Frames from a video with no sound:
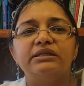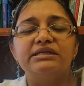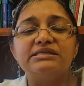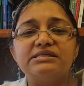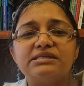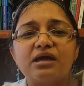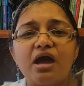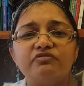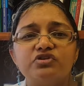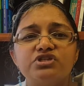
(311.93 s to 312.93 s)
This is a
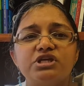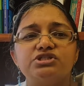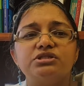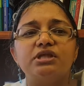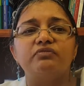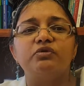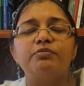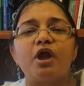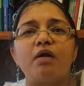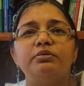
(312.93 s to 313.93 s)
conversation that will
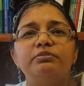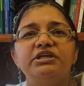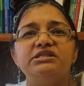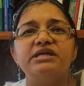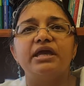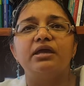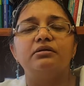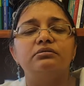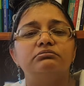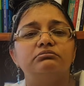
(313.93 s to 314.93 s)
probably take
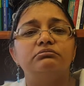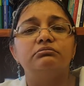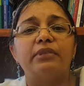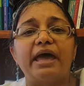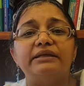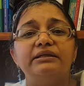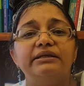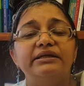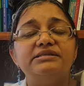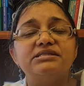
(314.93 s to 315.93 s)
at
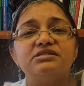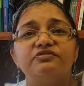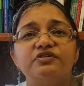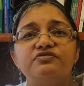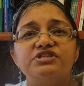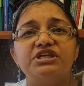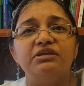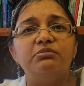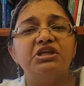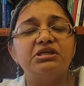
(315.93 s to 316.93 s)
least
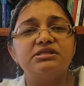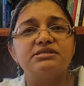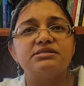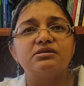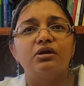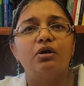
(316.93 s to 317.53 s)
15 minutes.